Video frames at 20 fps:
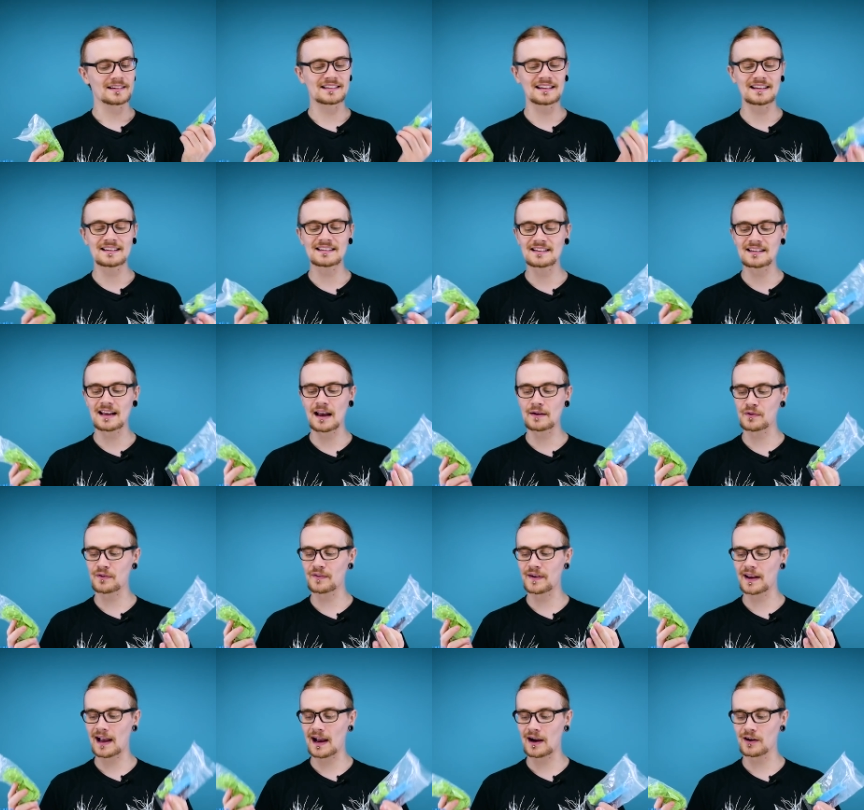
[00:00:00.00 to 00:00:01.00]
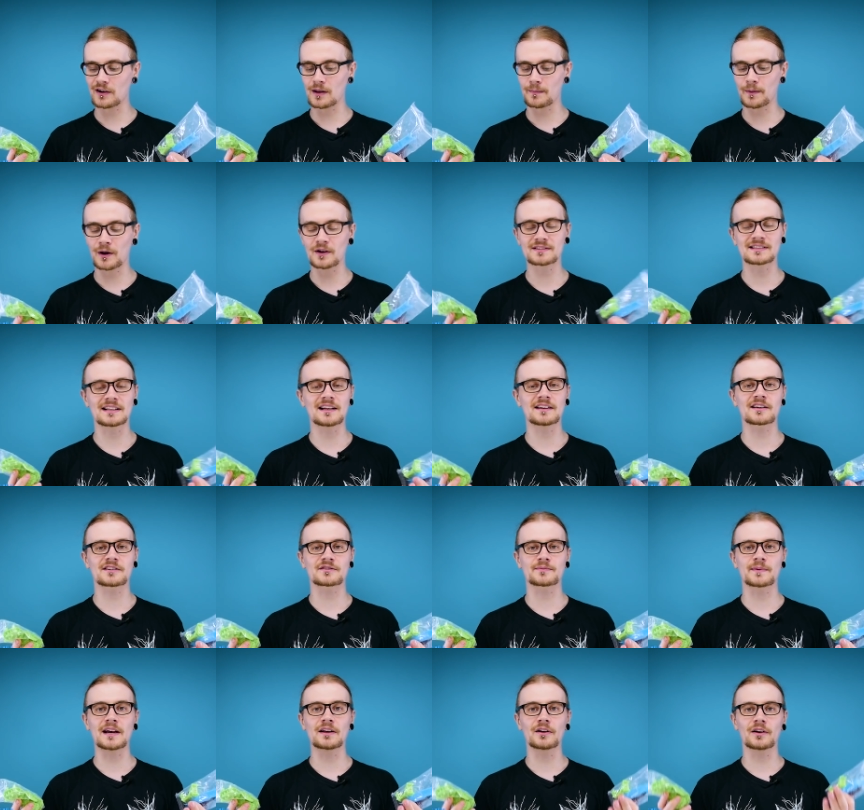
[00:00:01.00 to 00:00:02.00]
So this is everything out of the box, and it
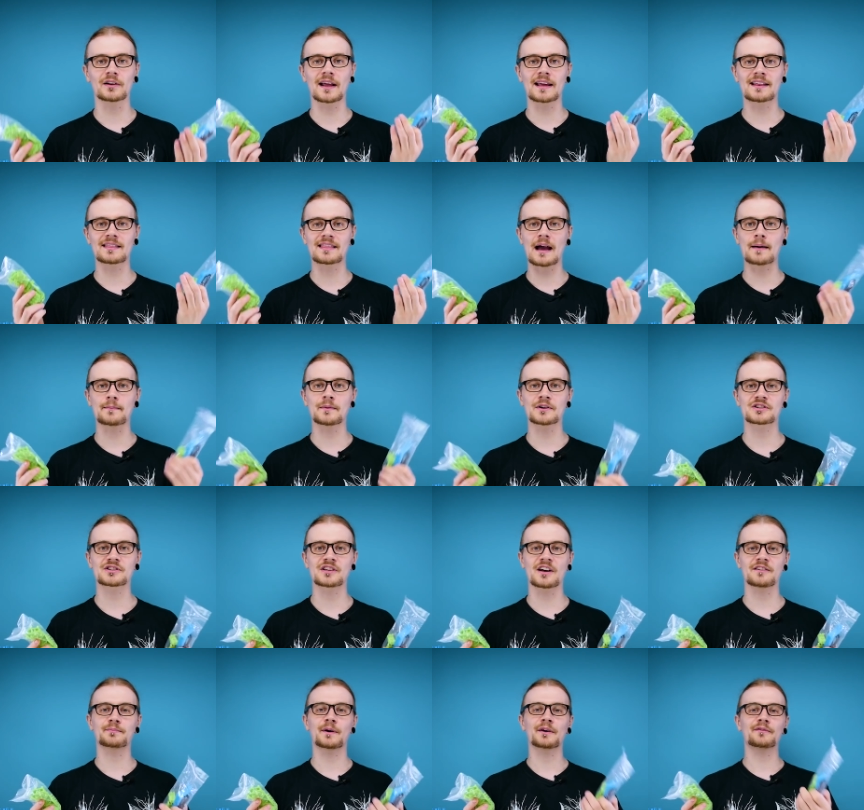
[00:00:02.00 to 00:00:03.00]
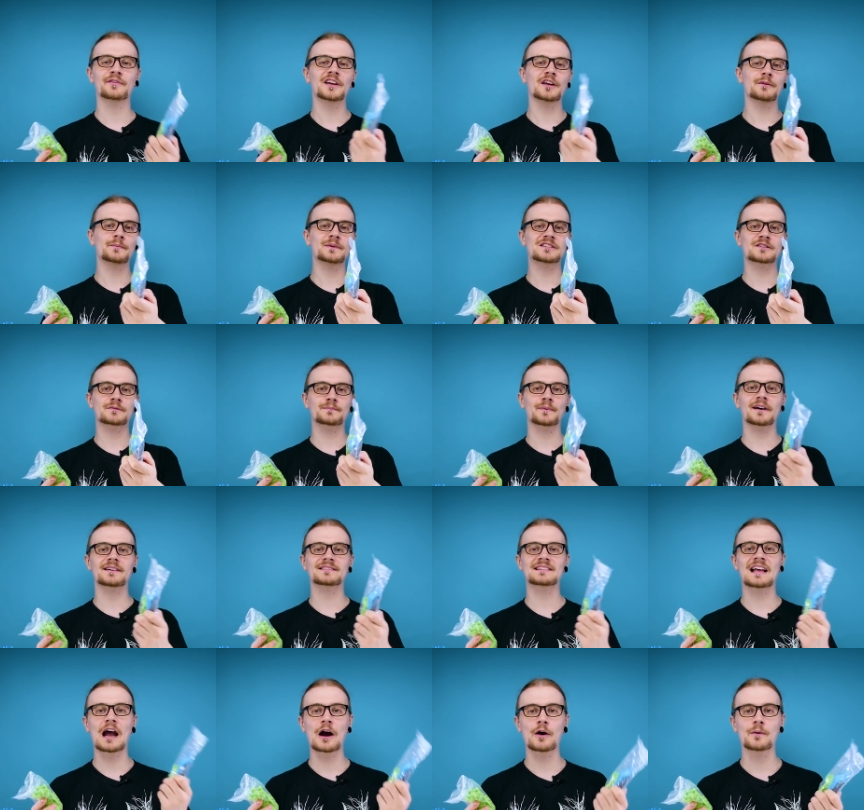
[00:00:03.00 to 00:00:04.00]
doesn't really look like that much stuff, but I think you'd be
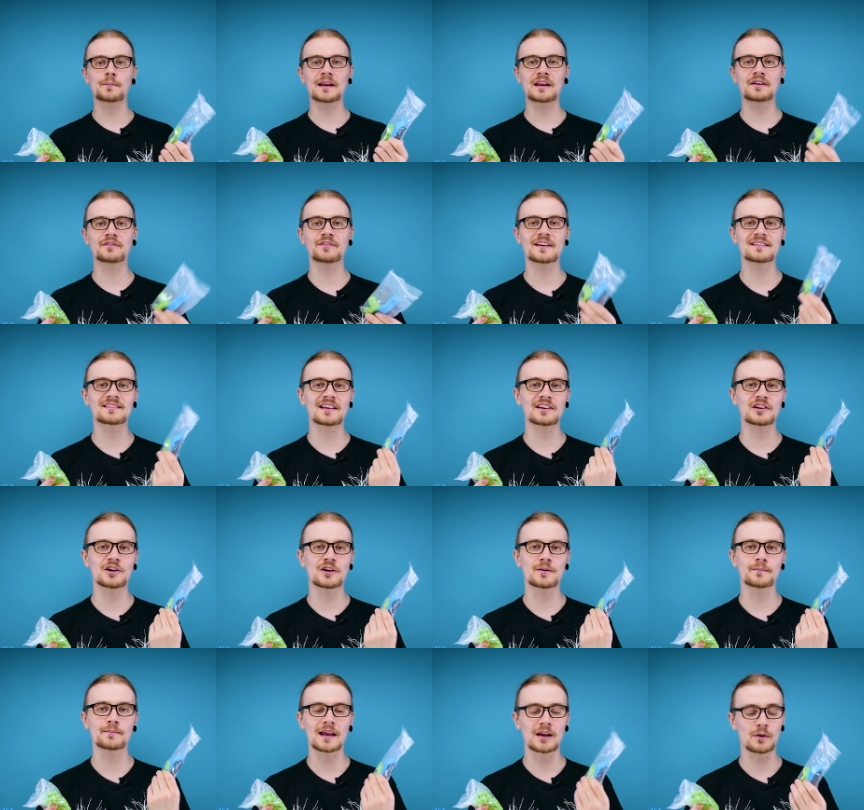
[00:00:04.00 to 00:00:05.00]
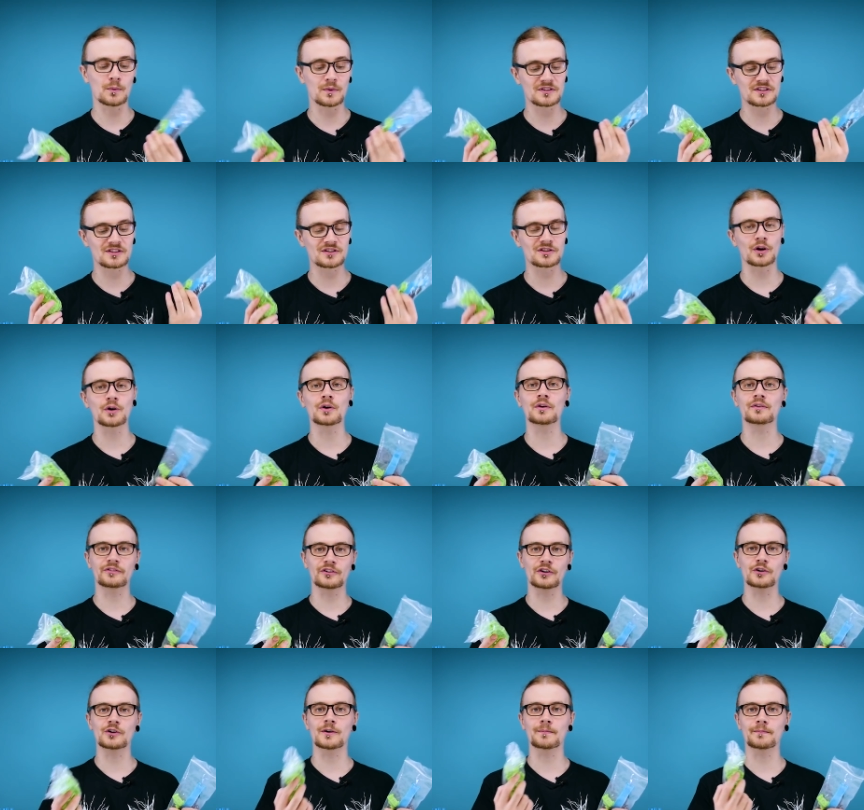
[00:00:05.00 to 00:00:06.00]
surprised how many things that you can make with so
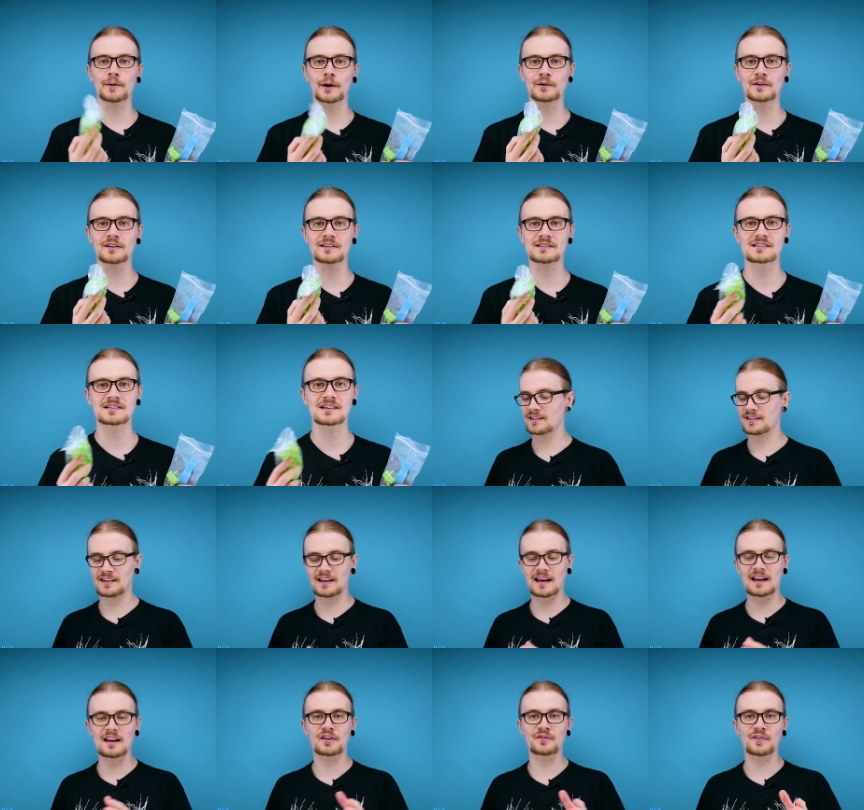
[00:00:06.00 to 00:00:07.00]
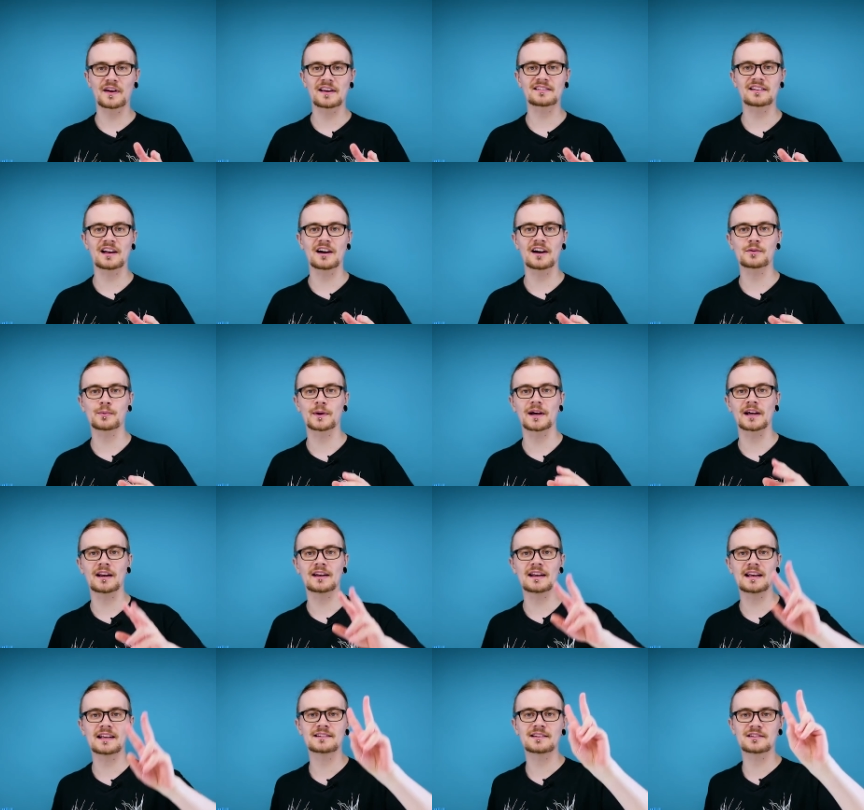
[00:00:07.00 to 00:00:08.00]
few components. So to get this thing started, we're gonna
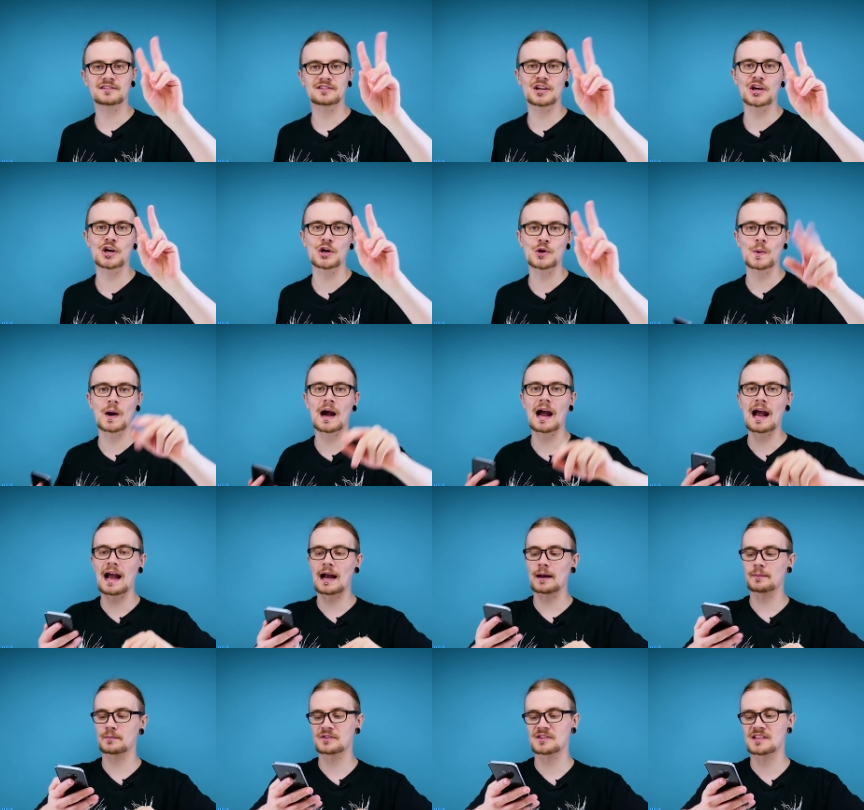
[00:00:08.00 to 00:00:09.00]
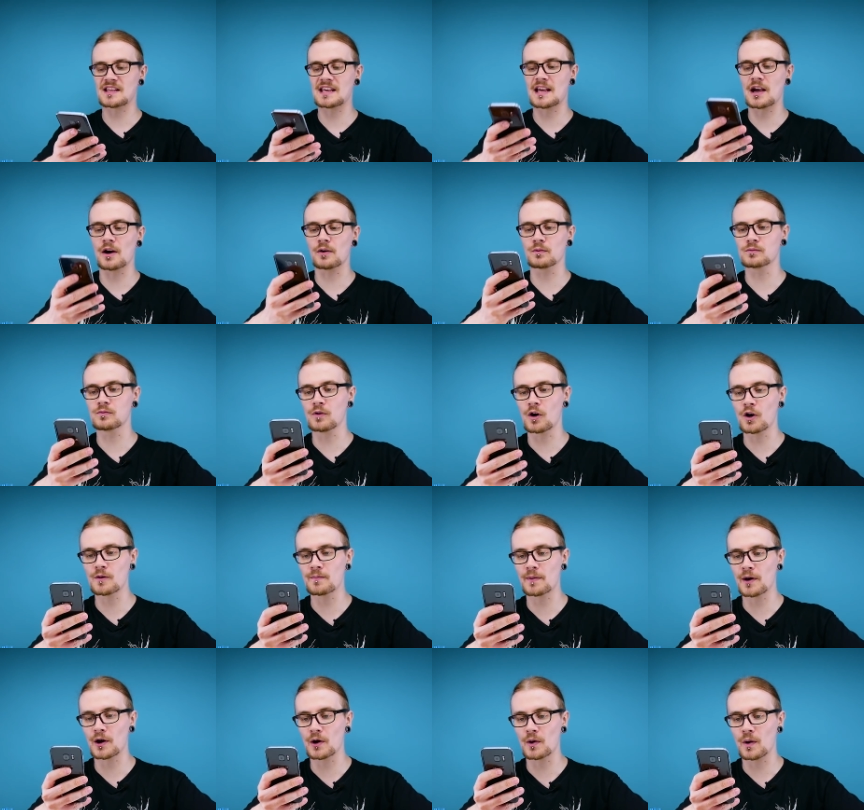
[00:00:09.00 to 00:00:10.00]
need two apps, the
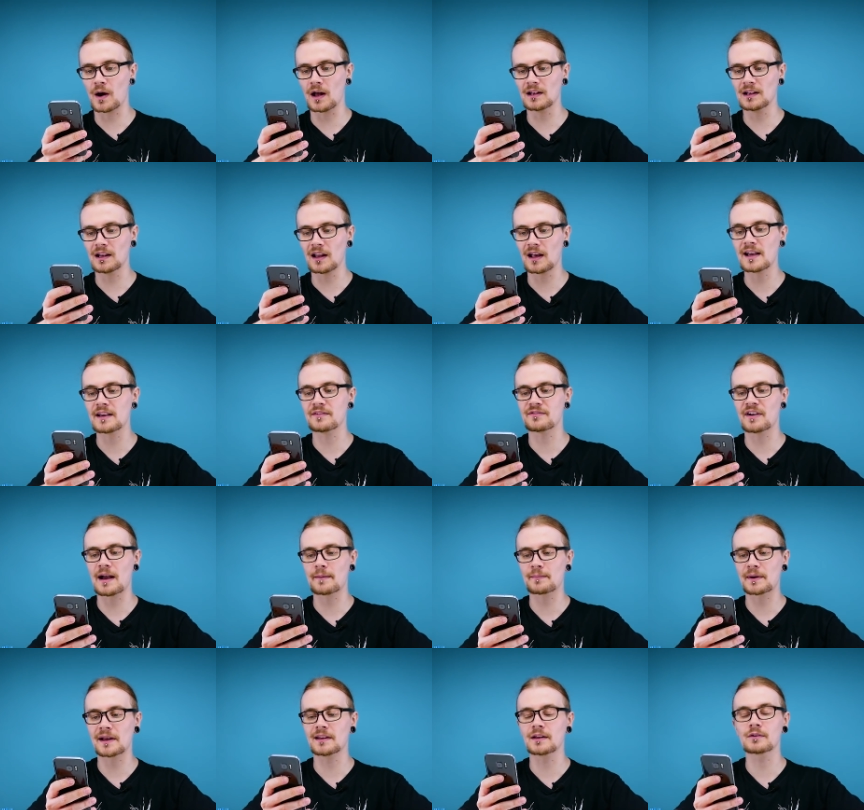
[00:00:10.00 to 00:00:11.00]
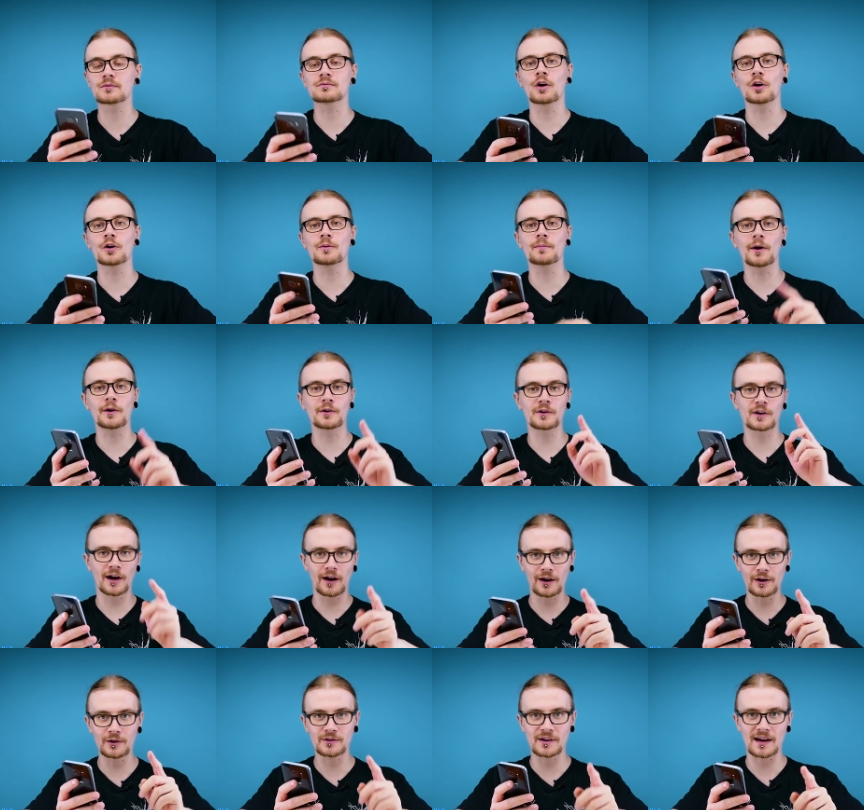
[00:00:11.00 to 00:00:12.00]
RoboLive app and the
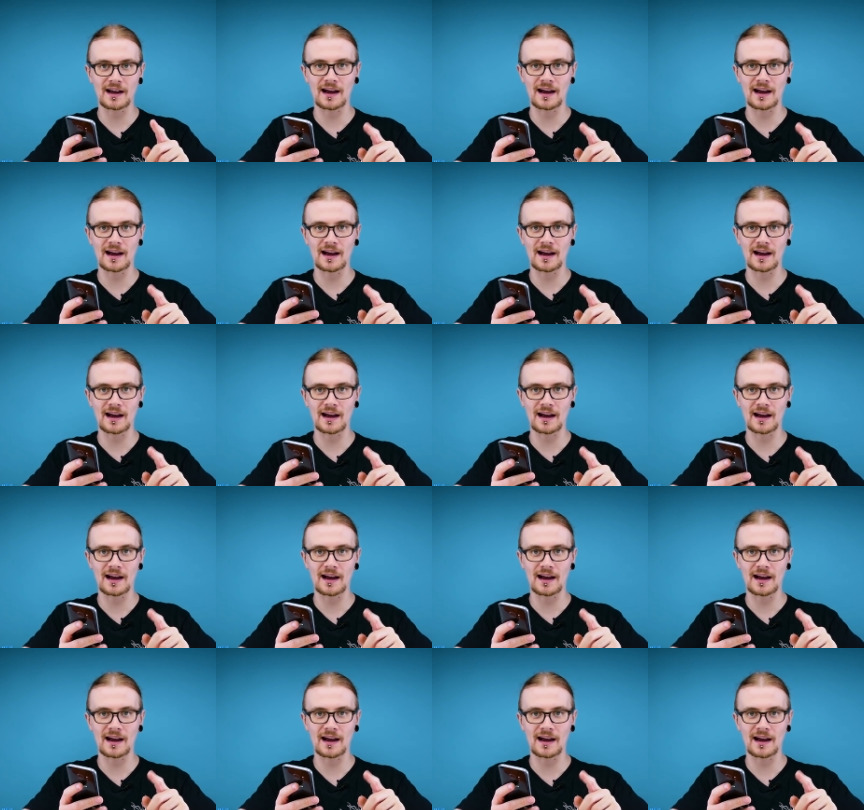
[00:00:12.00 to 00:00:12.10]
RoboCode